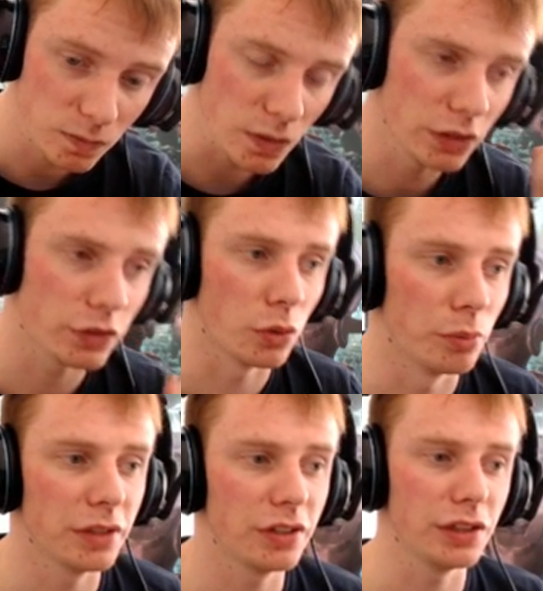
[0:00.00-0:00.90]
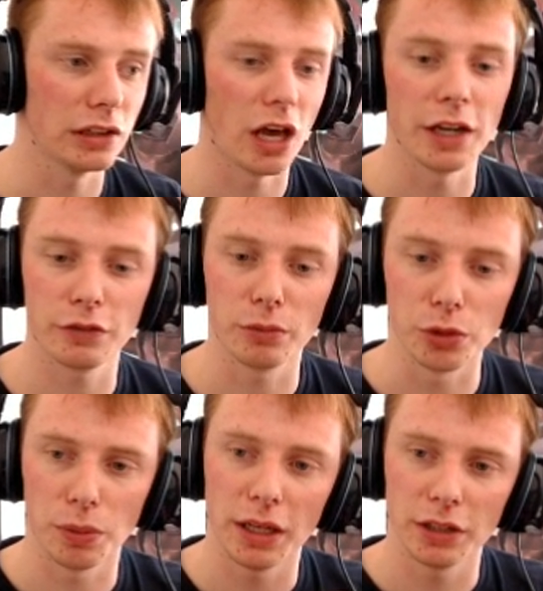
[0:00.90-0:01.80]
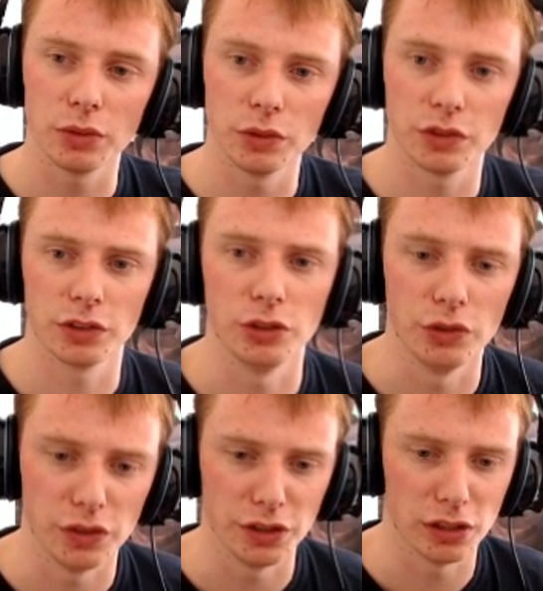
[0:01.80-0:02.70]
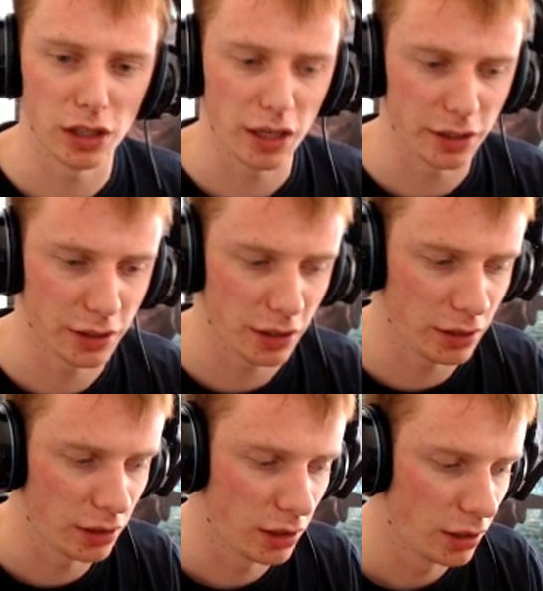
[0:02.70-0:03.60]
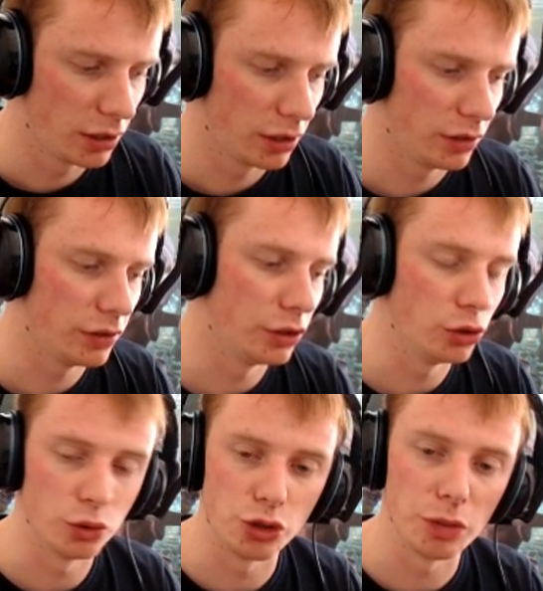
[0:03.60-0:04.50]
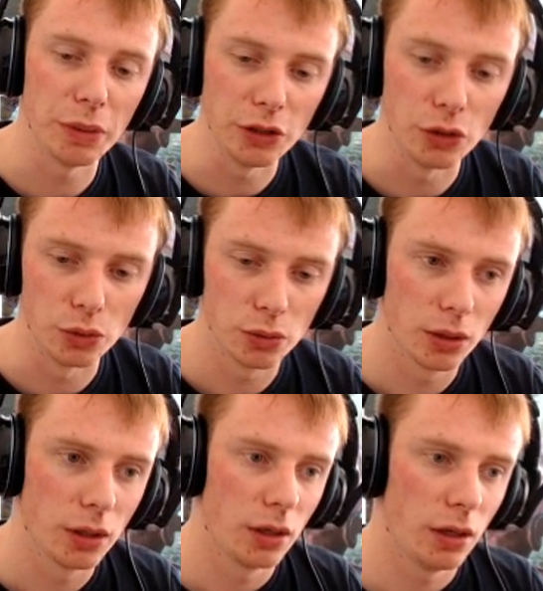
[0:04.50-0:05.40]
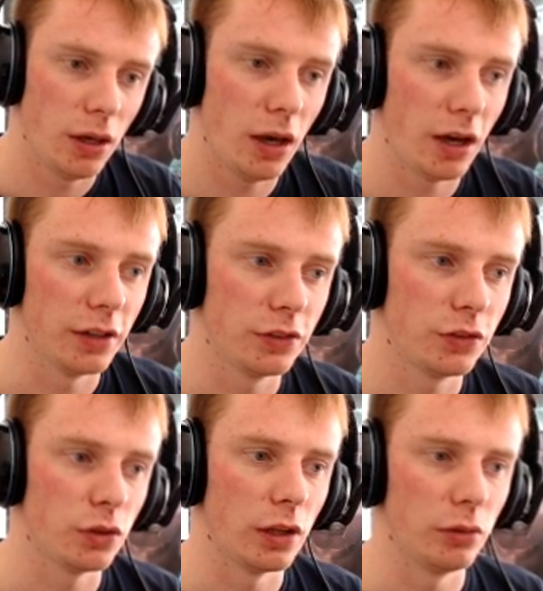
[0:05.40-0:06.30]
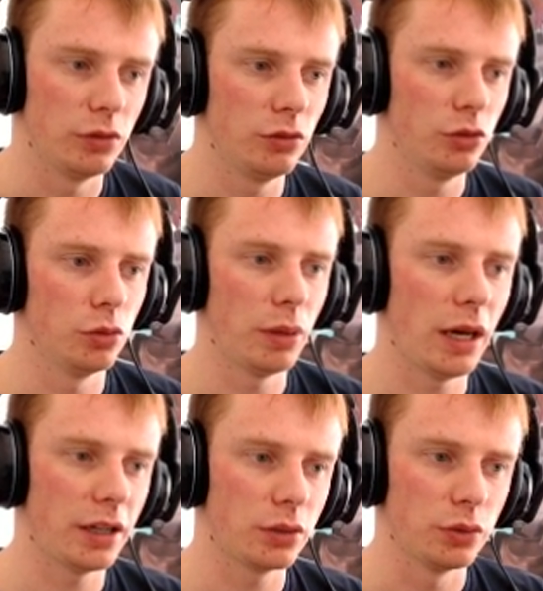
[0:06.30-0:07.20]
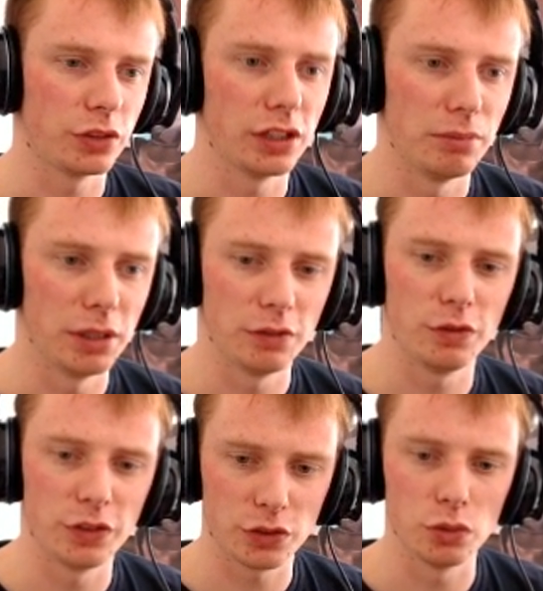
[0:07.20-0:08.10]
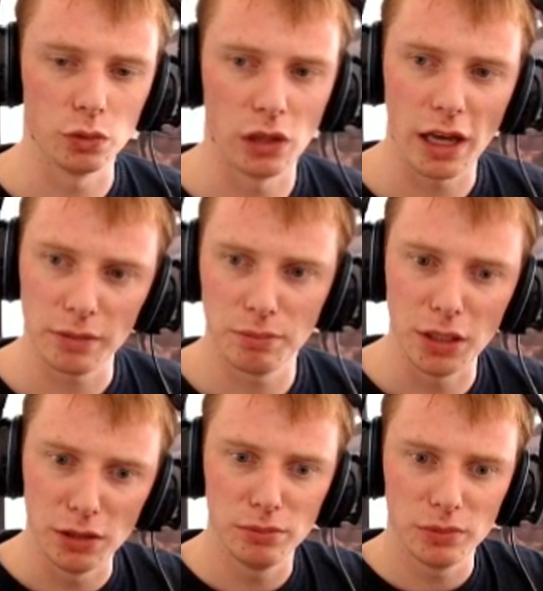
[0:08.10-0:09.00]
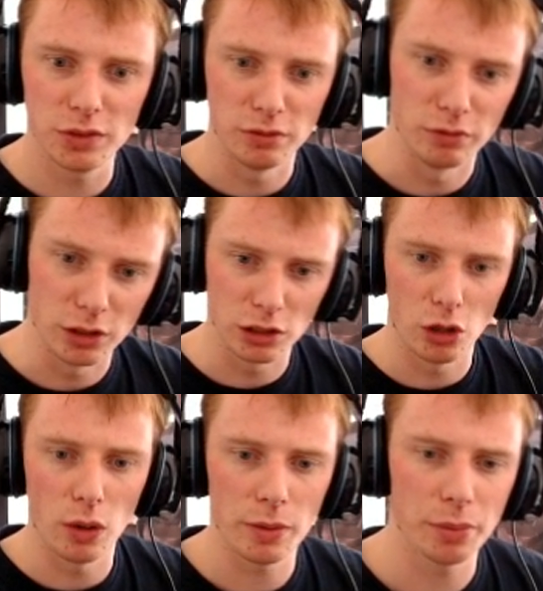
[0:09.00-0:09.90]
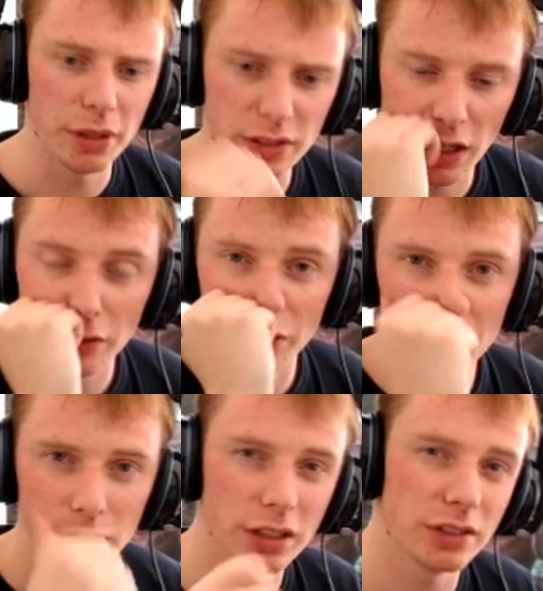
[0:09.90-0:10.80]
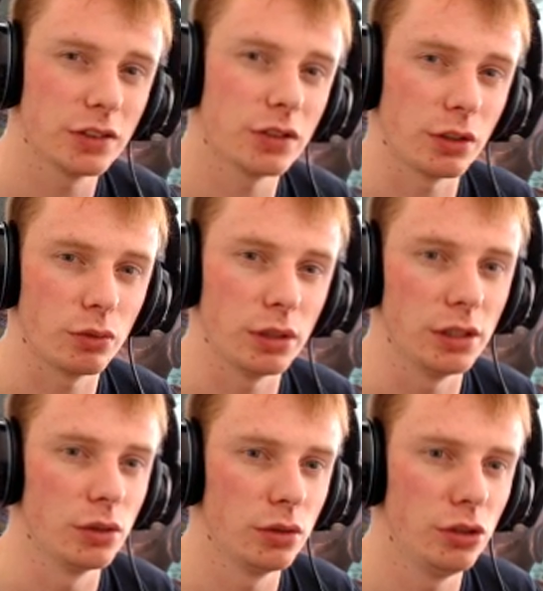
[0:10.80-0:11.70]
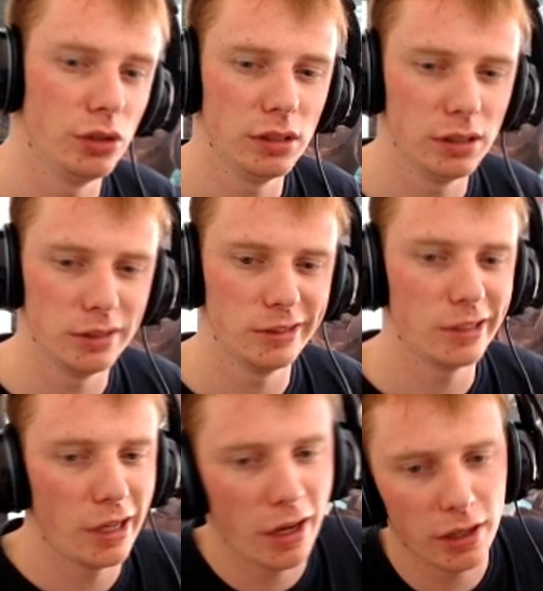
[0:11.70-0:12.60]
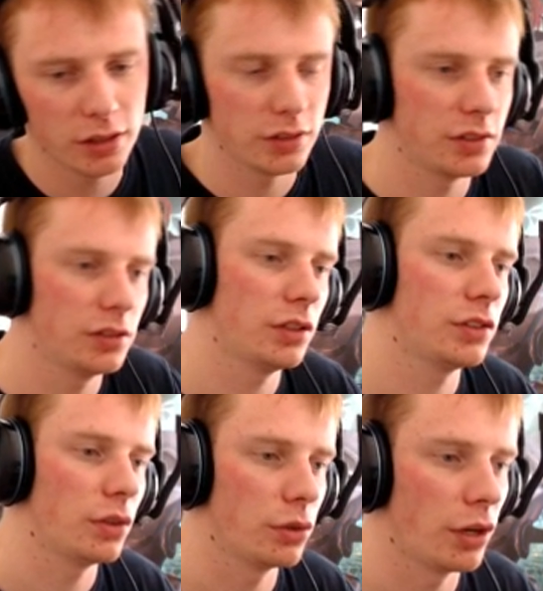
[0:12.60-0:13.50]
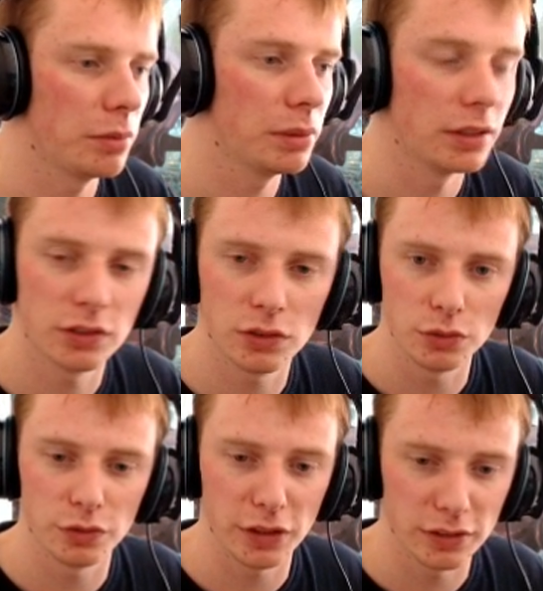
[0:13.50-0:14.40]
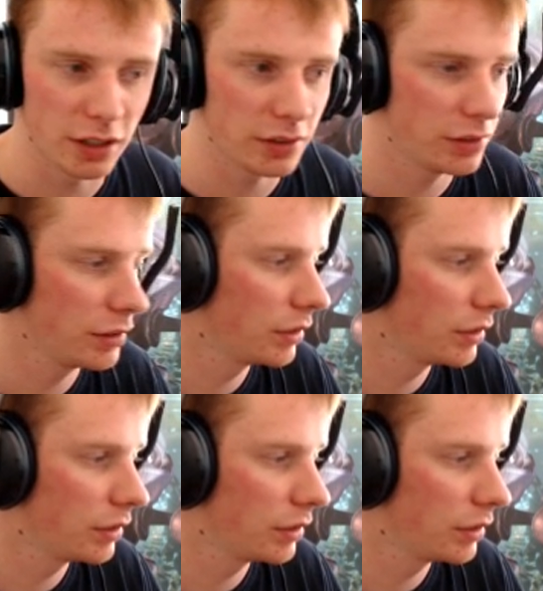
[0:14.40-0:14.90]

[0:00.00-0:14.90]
So emitting light from your particles using like your GPU so that your particles can emit physical light beams and glow up the place. Unreal does this like really good. Unity, yeah, it's not so great, but it's still fantastic.